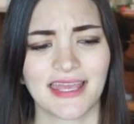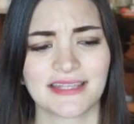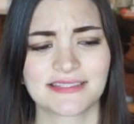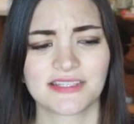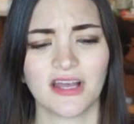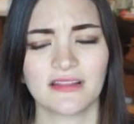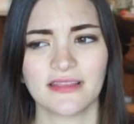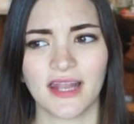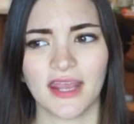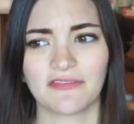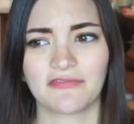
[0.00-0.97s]
It's not that
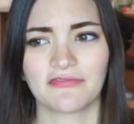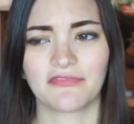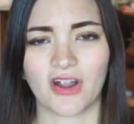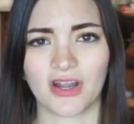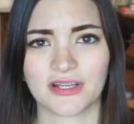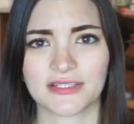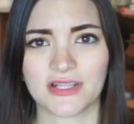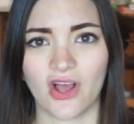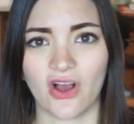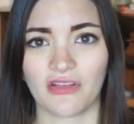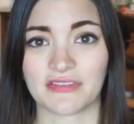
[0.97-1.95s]
I fart
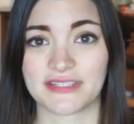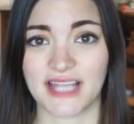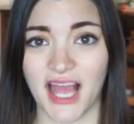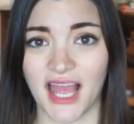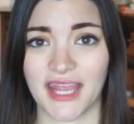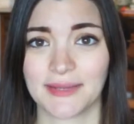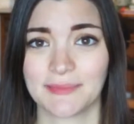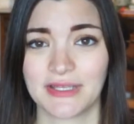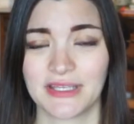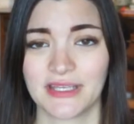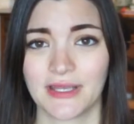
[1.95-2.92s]
all the
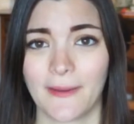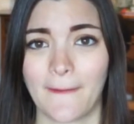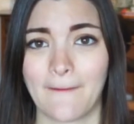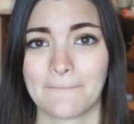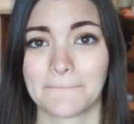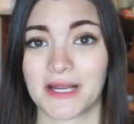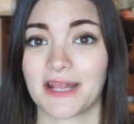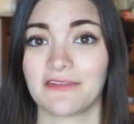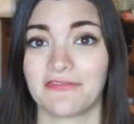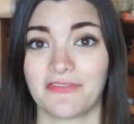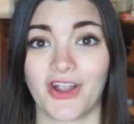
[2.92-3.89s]
time, but
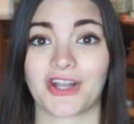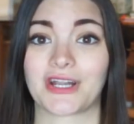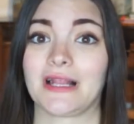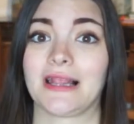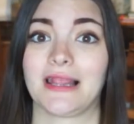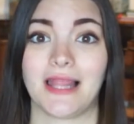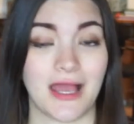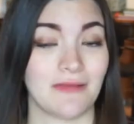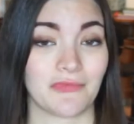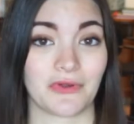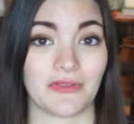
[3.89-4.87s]
I fart a
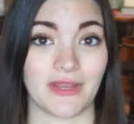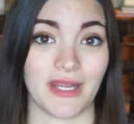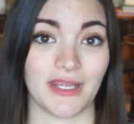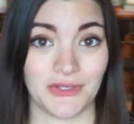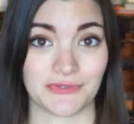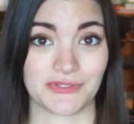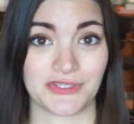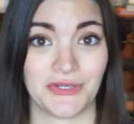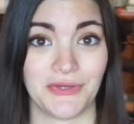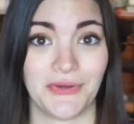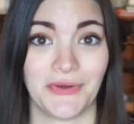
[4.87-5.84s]
lot more than I used to.